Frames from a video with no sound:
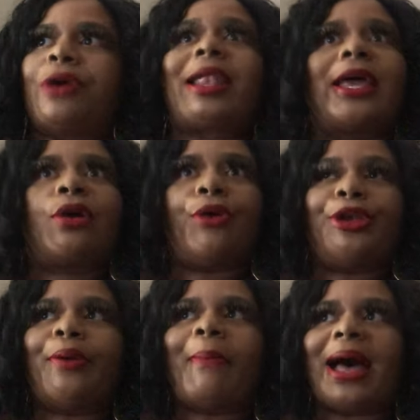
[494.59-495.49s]
I like
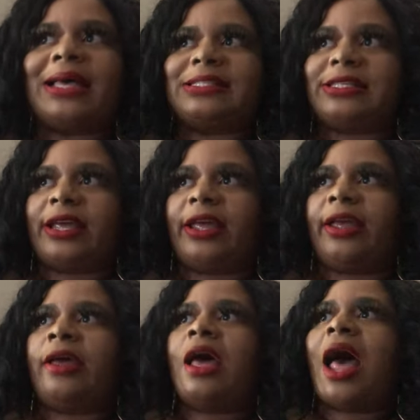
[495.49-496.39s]
Queendom
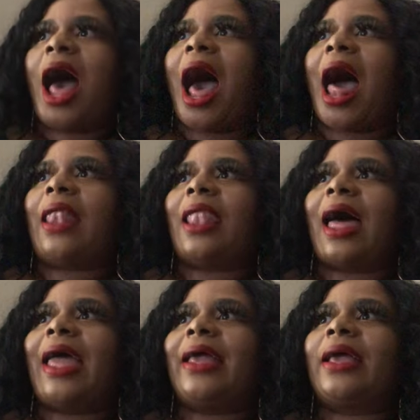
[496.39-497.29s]
Mindset. I
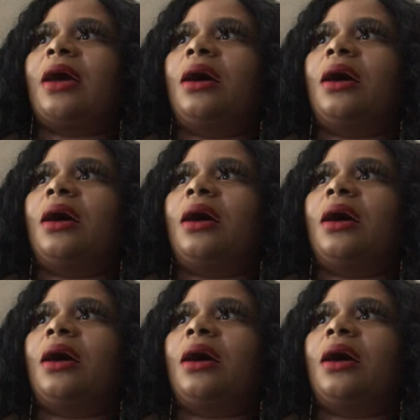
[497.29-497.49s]
like